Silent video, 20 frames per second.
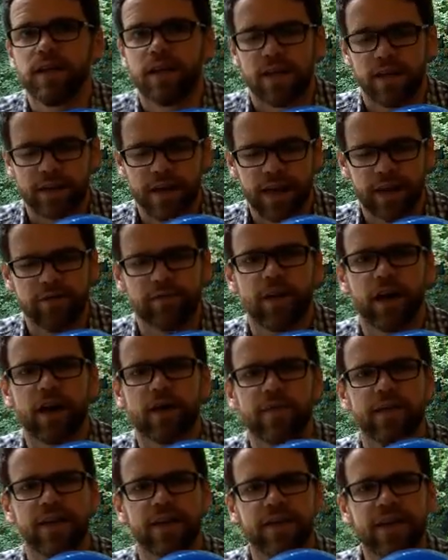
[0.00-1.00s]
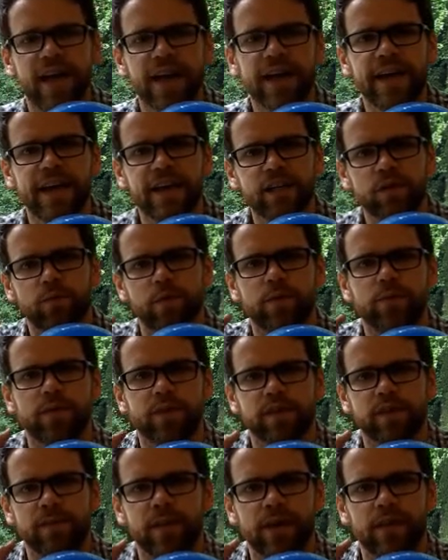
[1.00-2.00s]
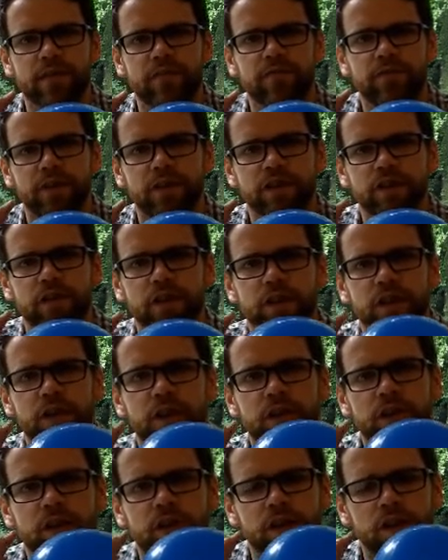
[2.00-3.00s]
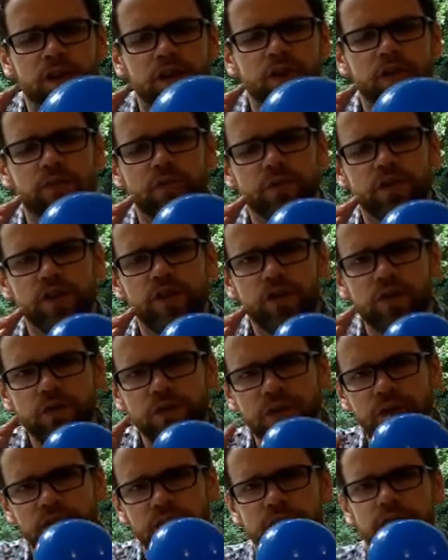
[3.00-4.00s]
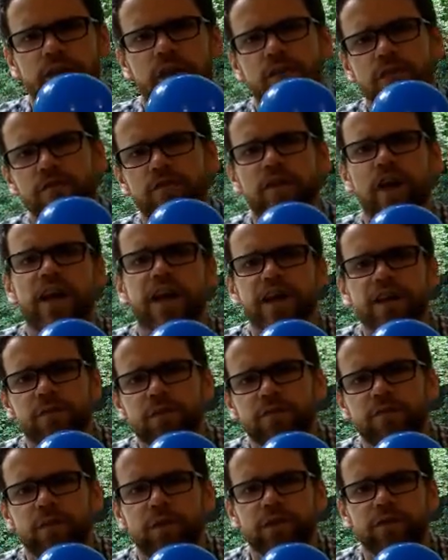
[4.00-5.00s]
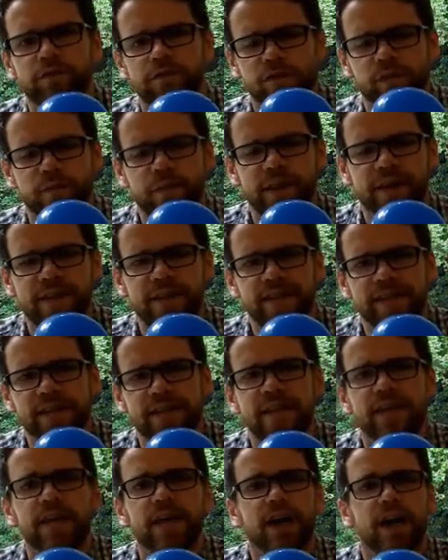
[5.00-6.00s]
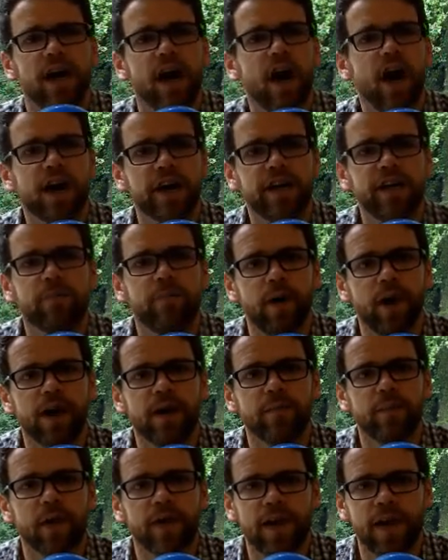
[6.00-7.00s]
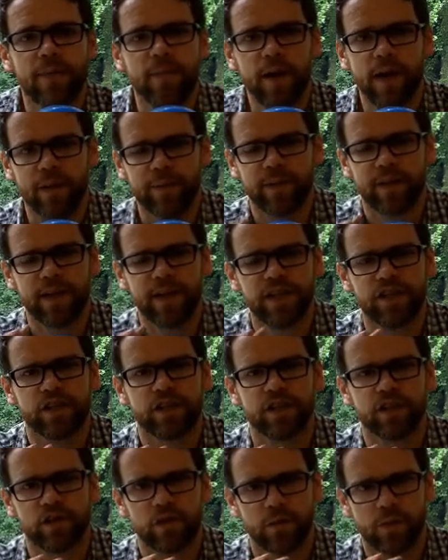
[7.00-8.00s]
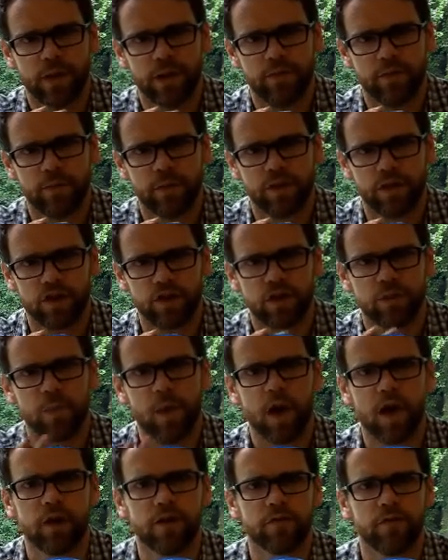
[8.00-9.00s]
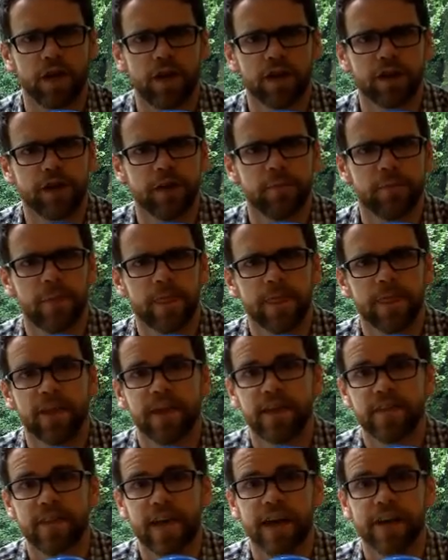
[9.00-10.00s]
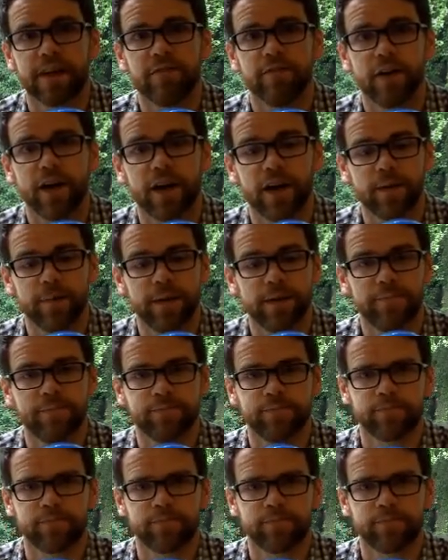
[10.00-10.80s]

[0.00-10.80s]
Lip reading: in that environment, in that case we would expect the filter to reduce the volume of morphospace occupied by that population, so it would have a much smaller volume in that environment.